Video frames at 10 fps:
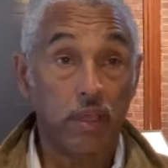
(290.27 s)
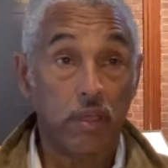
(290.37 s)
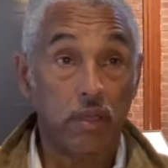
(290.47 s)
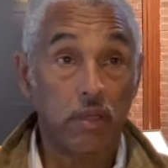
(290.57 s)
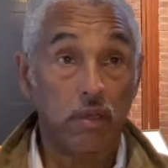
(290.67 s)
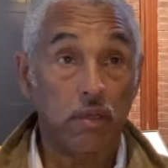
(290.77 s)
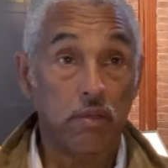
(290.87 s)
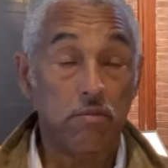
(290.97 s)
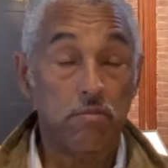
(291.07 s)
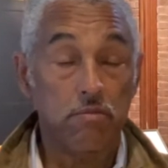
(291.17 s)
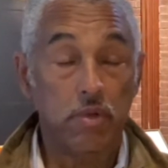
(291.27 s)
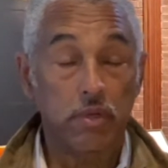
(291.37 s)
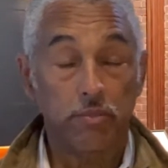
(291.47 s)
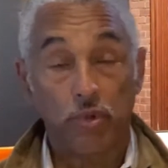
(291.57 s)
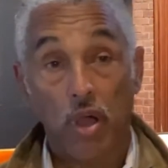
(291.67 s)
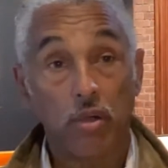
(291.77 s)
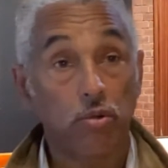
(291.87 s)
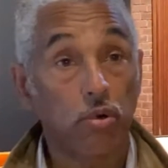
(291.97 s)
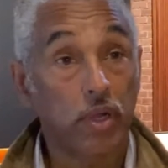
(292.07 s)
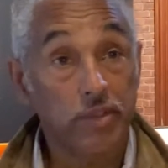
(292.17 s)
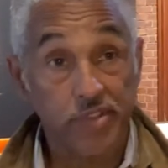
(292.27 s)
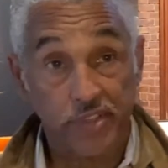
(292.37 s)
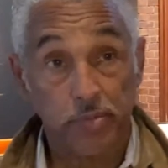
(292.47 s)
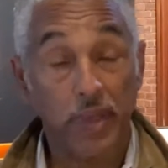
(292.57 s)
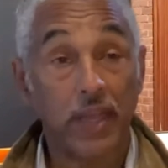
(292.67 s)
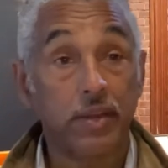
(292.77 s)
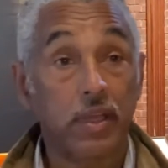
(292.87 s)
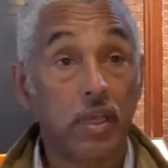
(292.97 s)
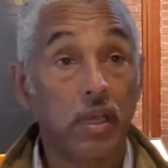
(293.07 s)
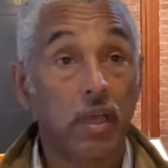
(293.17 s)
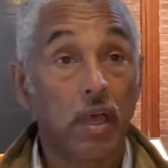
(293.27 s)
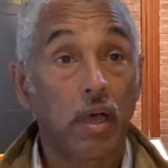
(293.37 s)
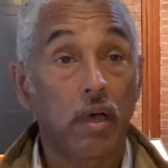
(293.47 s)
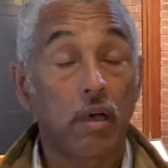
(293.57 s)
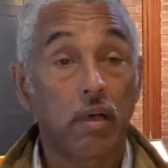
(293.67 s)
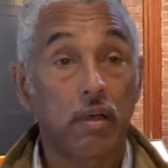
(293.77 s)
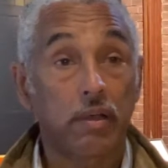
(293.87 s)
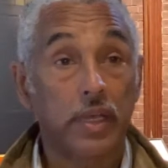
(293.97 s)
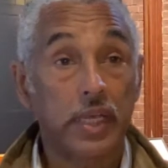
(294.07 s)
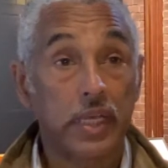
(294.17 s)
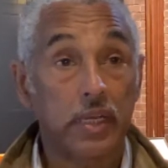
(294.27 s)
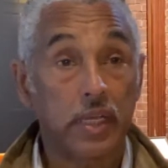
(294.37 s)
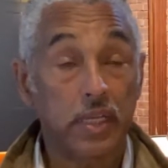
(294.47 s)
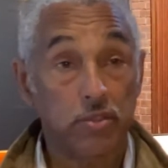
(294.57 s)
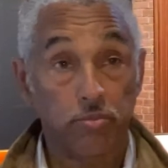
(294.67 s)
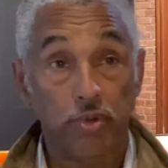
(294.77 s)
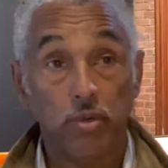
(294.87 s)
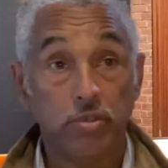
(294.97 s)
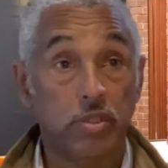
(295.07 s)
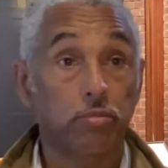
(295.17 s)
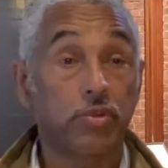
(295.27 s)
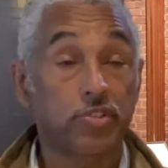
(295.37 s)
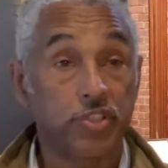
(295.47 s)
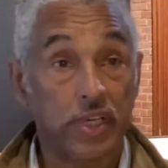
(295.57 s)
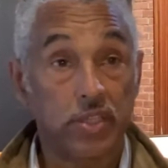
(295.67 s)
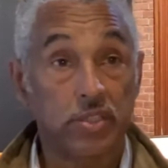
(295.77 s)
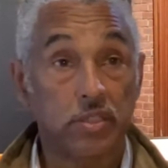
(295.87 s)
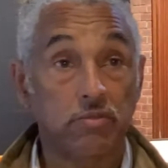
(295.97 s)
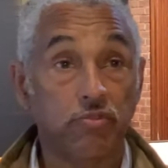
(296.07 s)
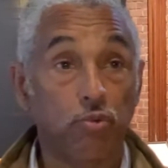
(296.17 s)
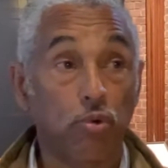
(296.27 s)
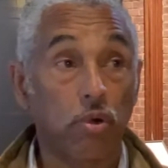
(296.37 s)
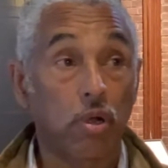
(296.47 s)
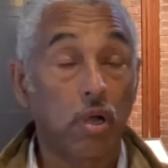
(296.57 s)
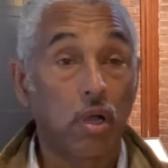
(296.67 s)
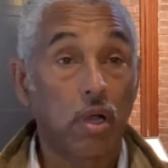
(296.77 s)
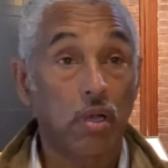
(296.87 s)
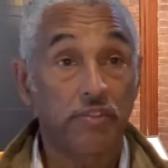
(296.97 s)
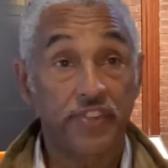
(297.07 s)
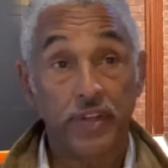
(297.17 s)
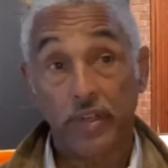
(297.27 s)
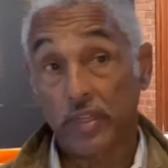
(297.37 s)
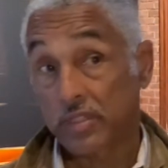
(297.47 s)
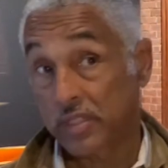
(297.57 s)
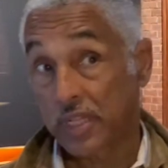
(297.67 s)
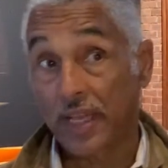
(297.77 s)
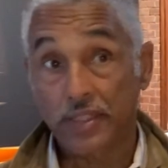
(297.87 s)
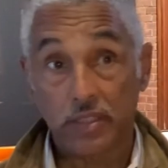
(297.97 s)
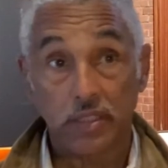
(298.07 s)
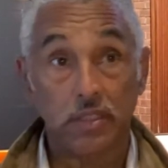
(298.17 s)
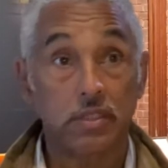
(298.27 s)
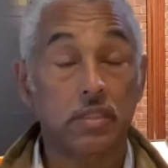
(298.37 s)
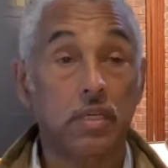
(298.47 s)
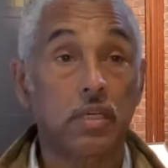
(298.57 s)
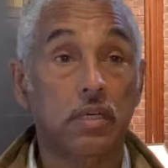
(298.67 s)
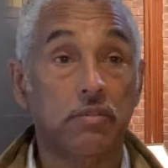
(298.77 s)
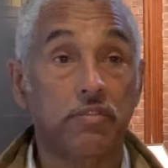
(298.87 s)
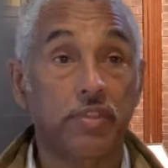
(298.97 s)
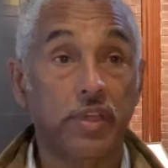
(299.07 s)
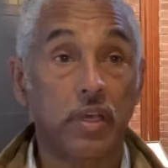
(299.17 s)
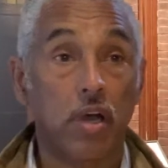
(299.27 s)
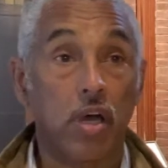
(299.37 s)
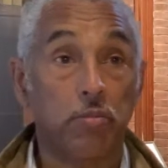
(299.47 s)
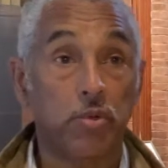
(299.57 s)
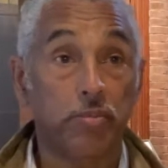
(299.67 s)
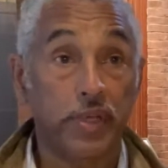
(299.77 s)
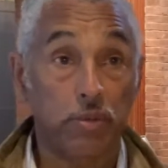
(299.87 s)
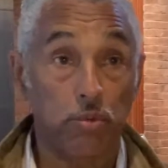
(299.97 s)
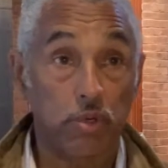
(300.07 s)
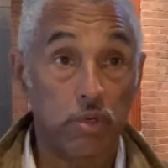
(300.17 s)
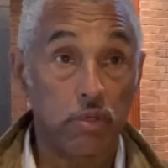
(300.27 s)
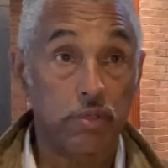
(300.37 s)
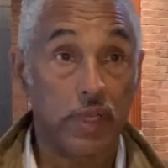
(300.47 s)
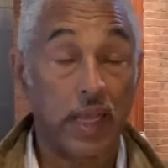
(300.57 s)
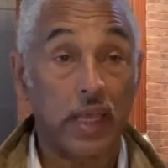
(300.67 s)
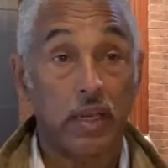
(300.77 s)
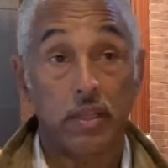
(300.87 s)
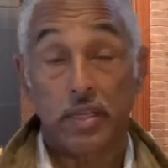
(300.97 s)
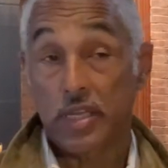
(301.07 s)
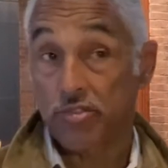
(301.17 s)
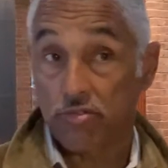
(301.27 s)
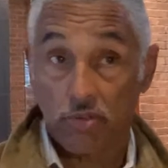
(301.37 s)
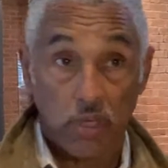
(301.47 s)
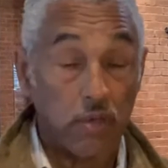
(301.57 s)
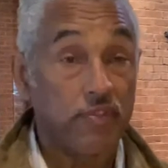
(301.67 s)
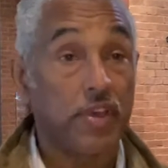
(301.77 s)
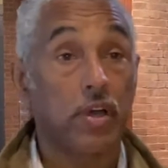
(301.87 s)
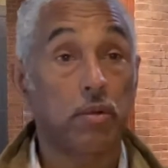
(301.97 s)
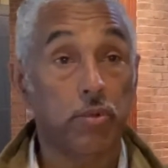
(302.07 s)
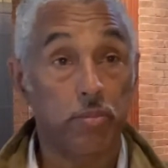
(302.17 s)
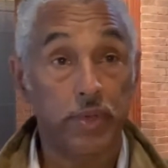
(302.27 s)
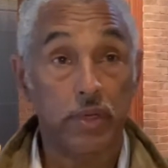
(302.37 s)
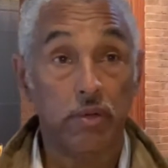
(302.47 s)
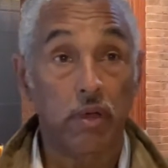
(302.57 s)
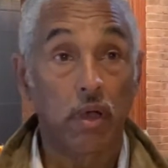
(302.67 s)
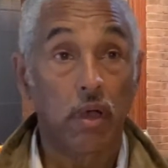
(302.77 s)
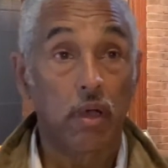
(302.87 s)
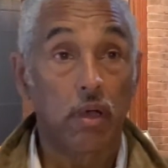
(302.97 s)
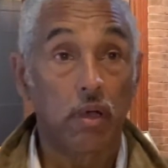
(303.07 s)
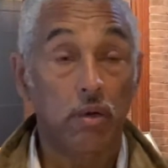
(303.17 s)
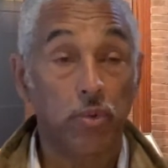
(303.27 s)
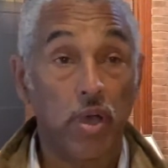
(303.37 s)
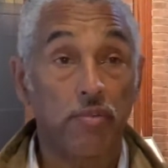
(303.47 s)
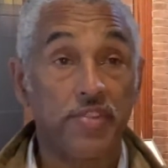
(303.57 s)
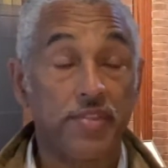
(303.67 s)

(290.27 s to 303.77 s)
The Concours is expanding in its approach and appreciation for various slices of the automobile world and the history of the automobile. We